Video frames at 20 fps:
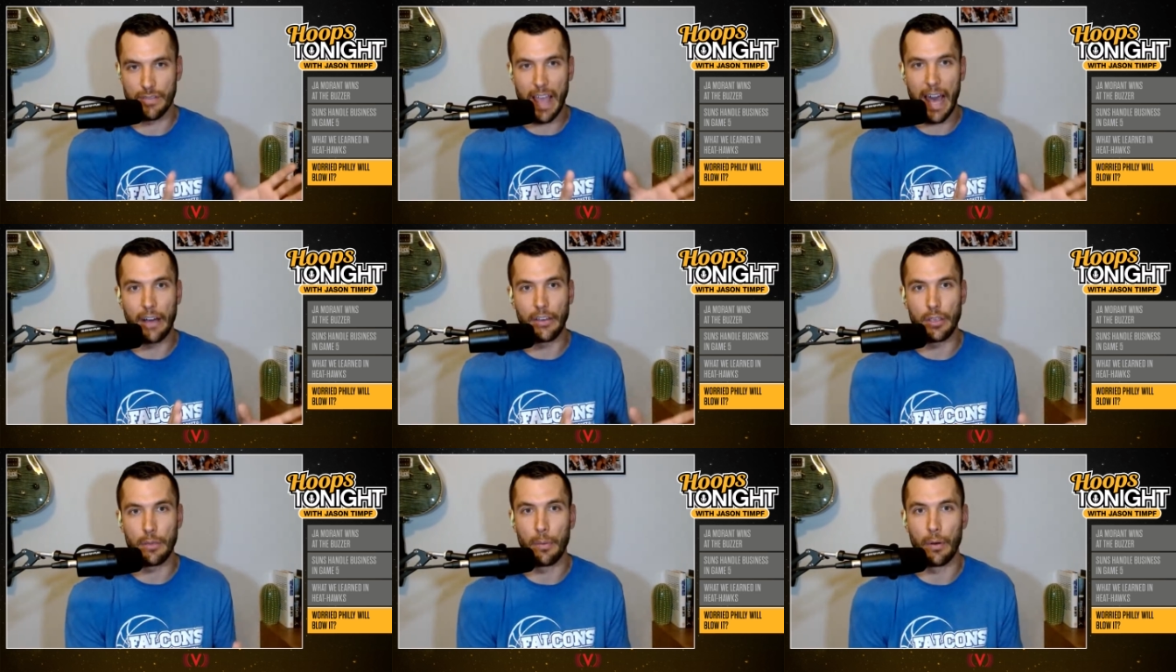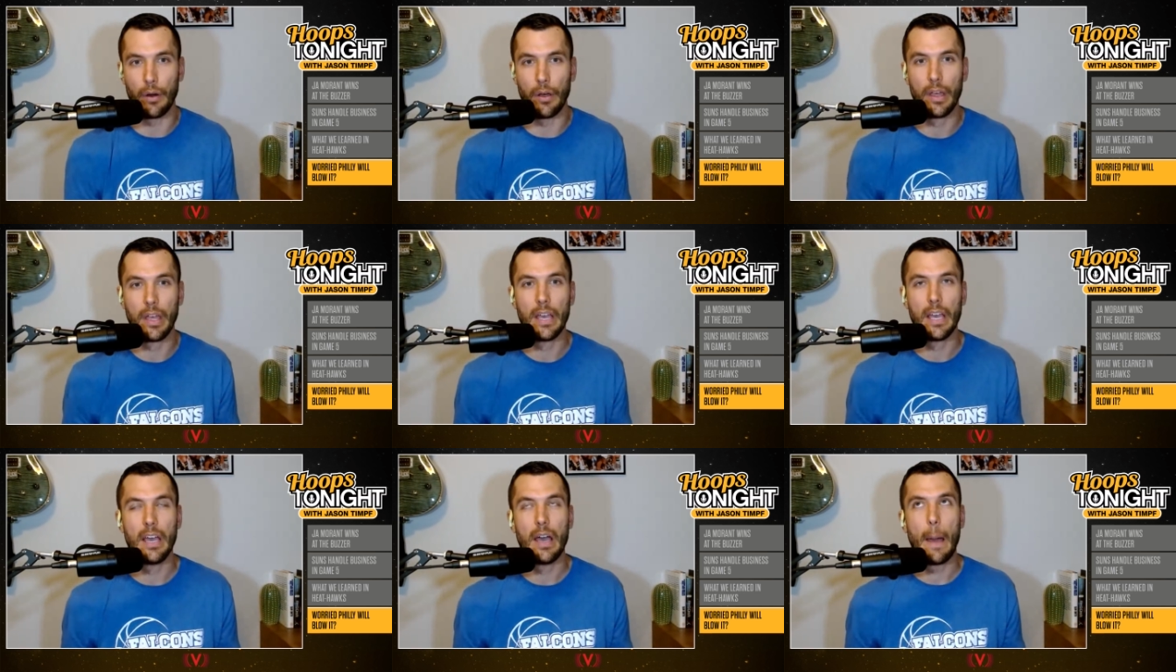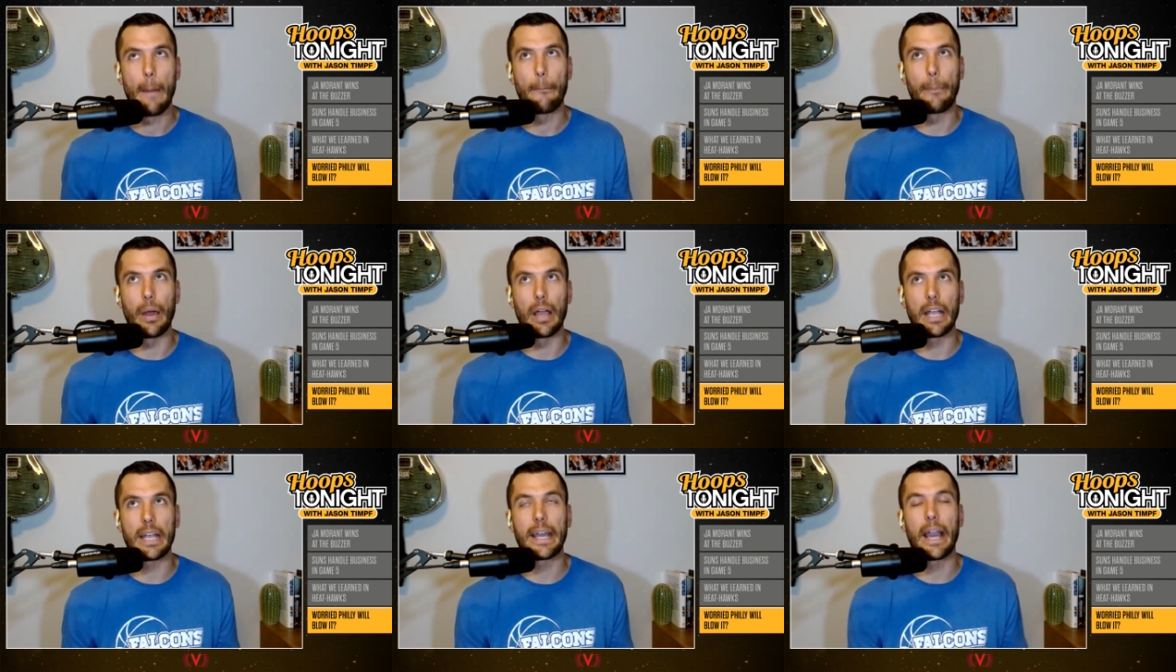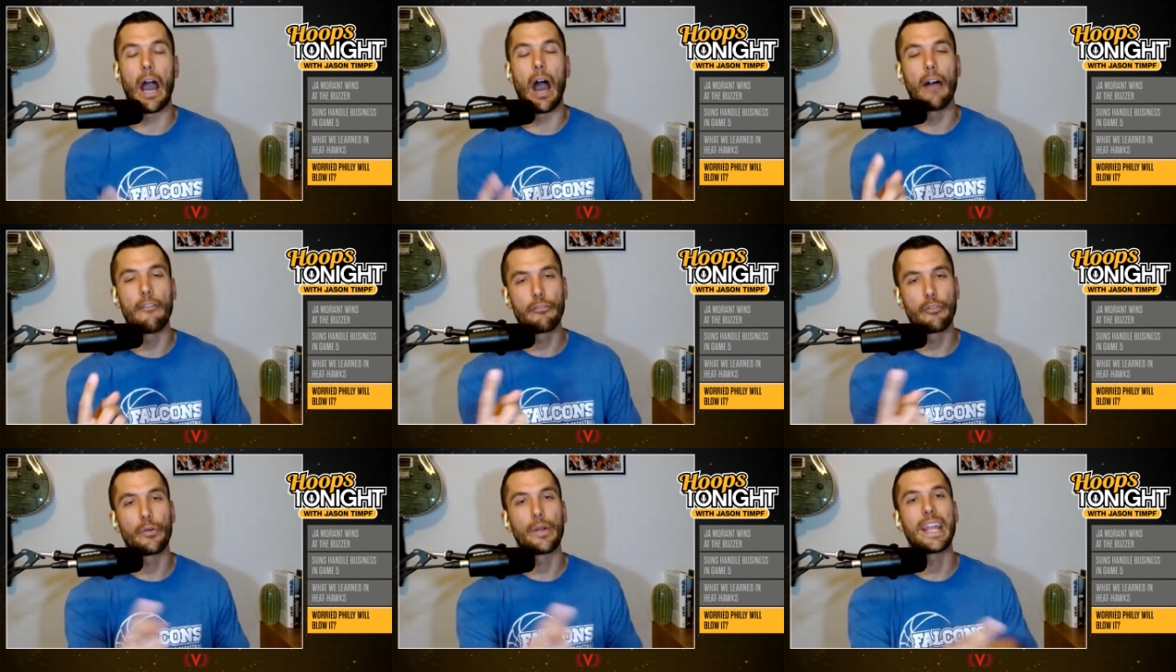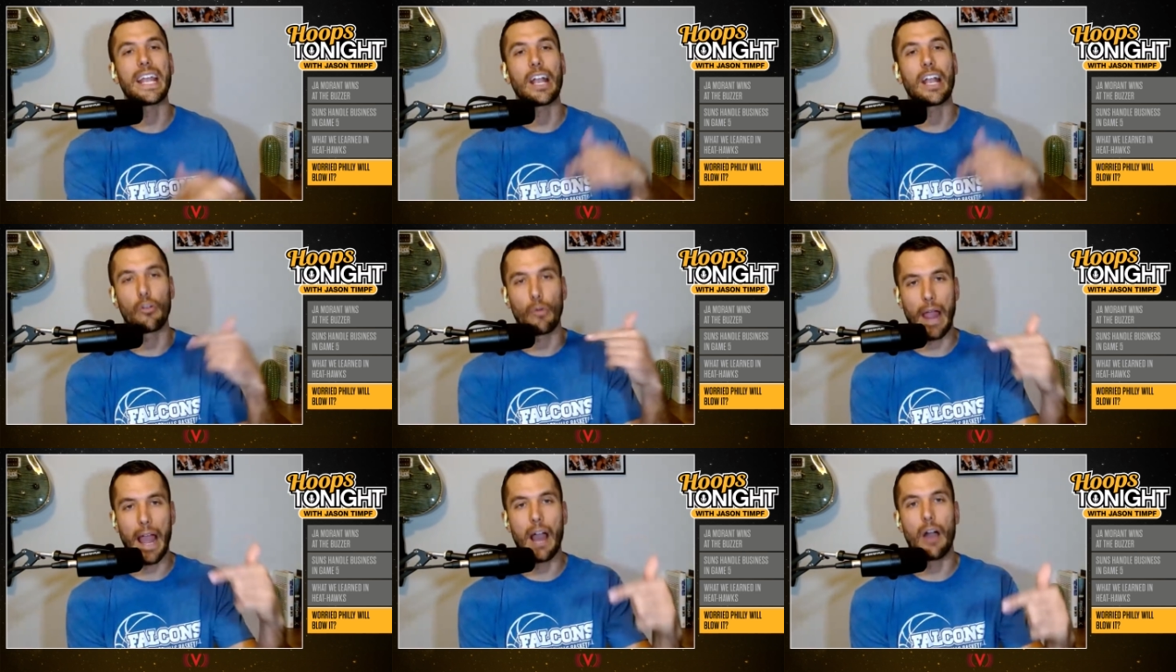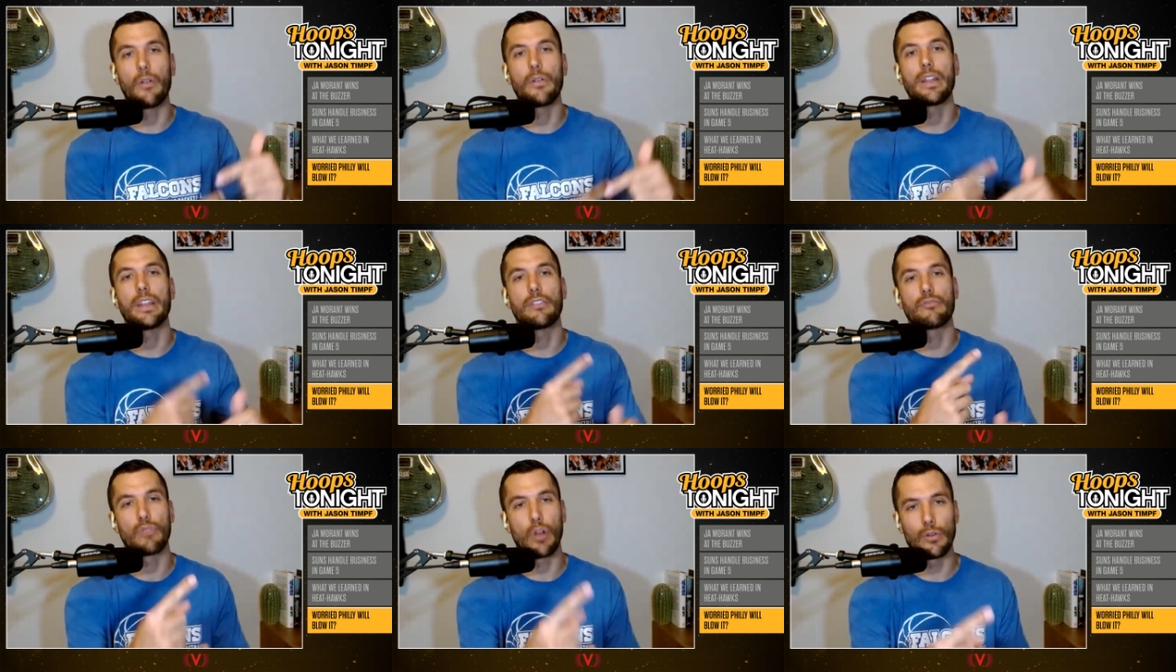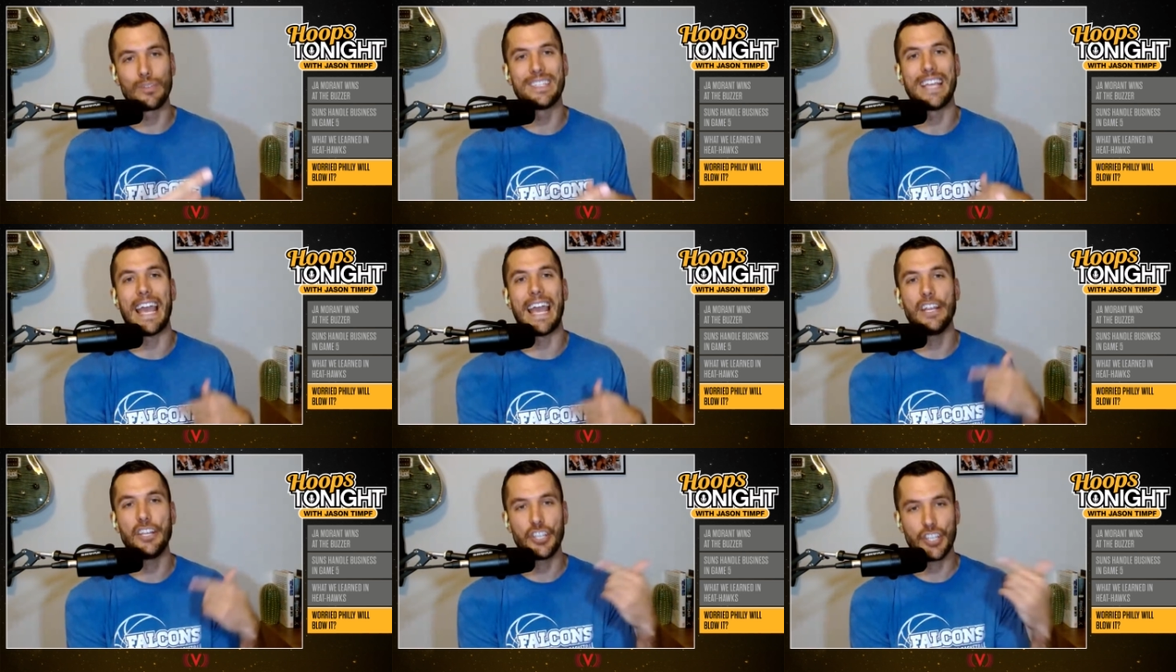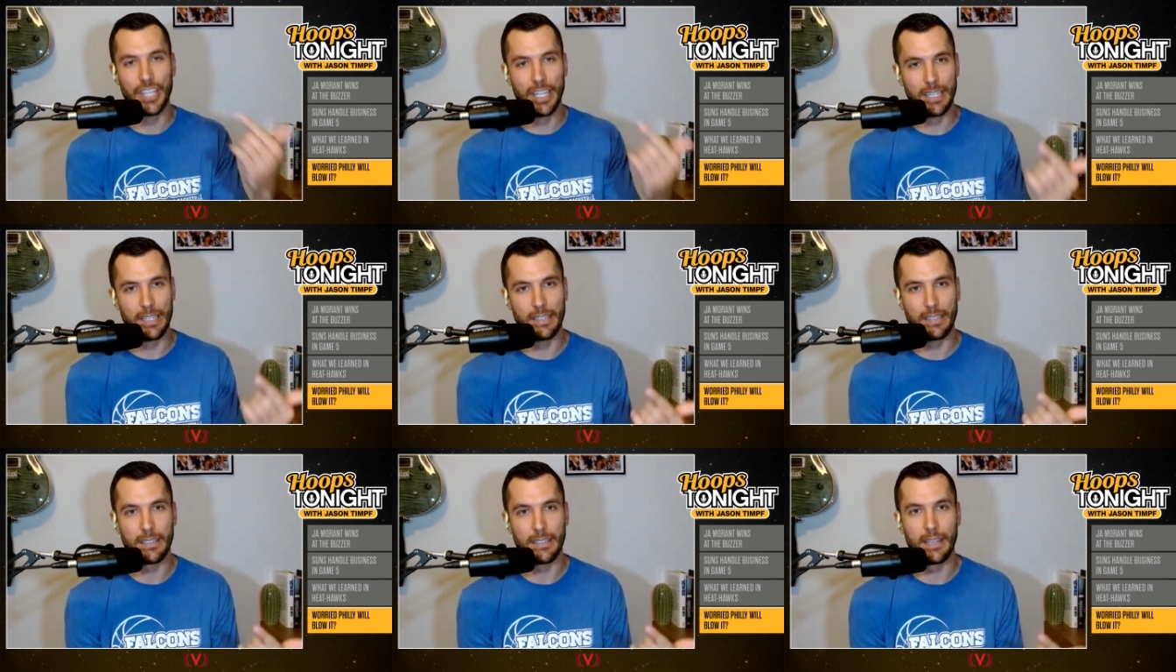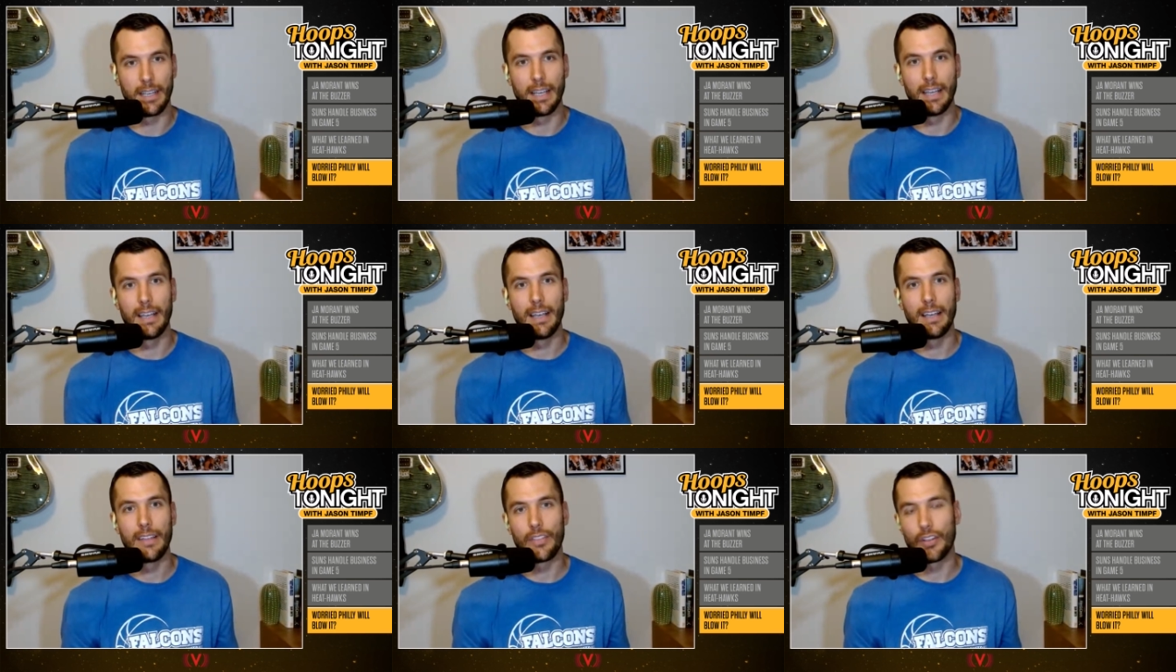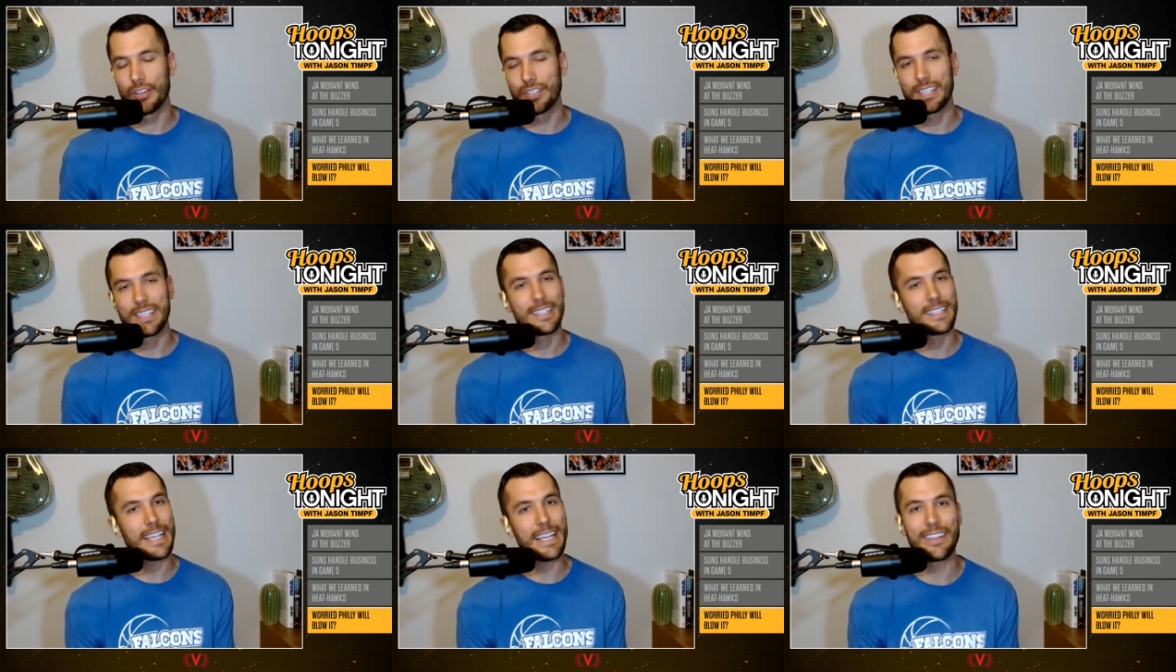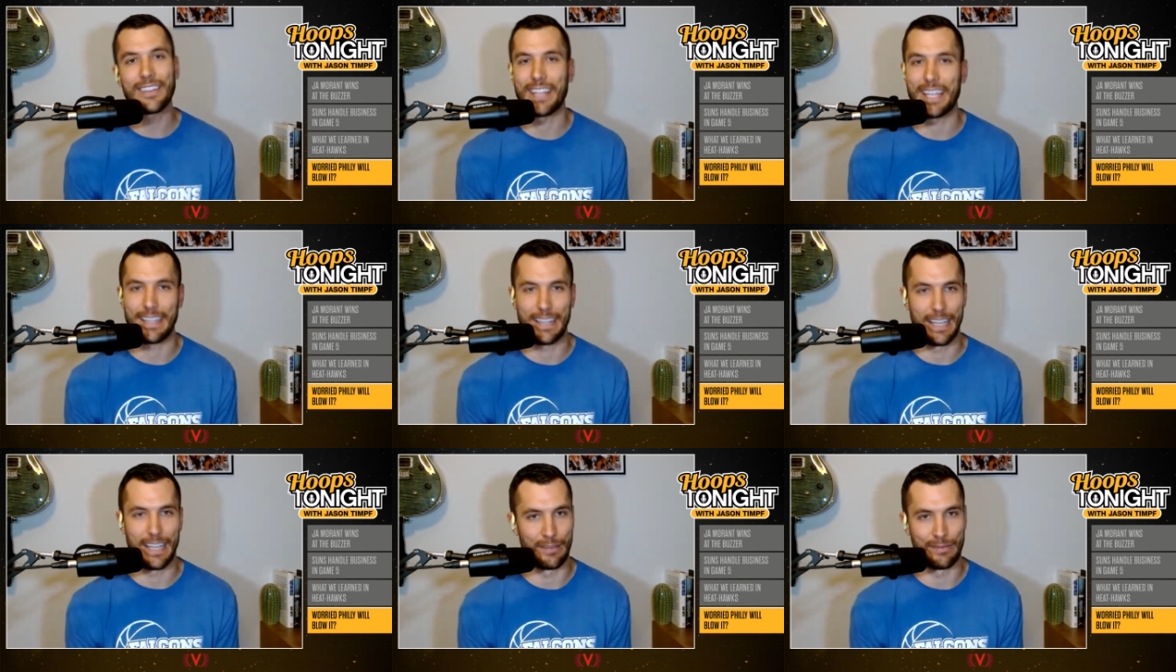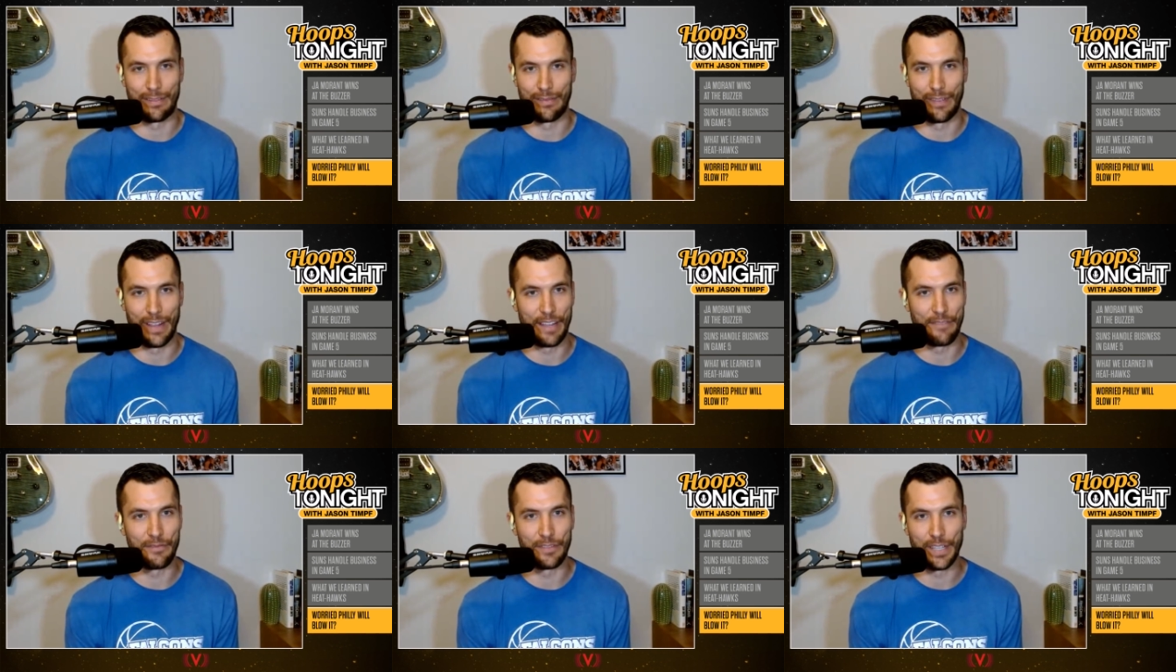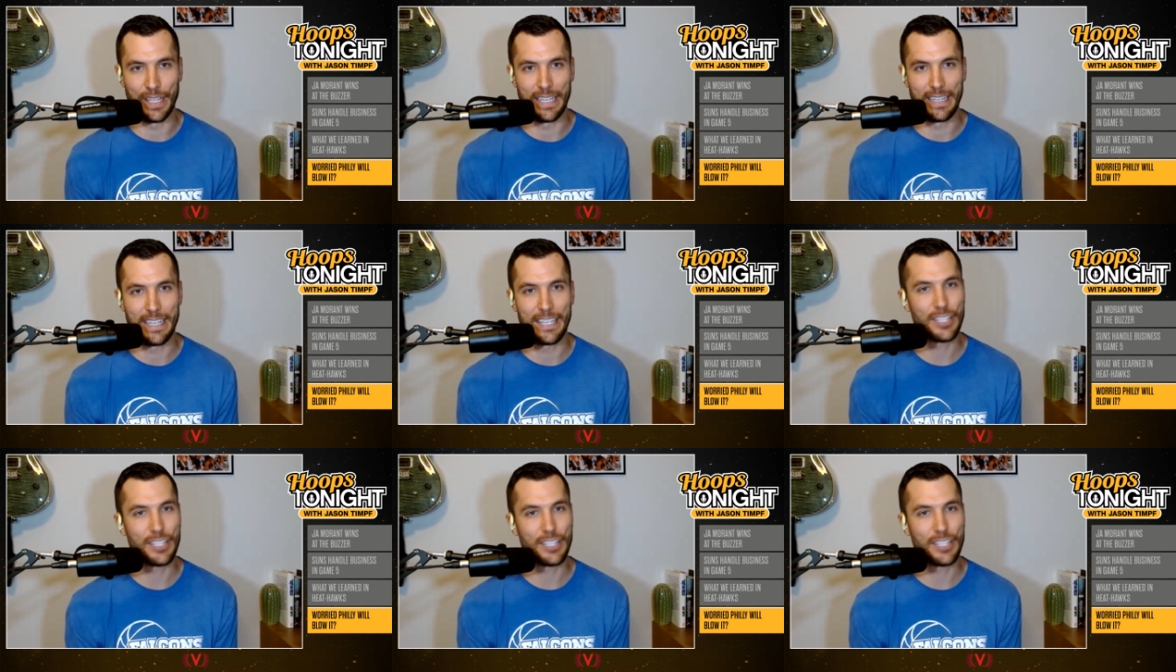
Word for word: is valuable. But covering ground in rotation, there's a ceiling there for VanVleet.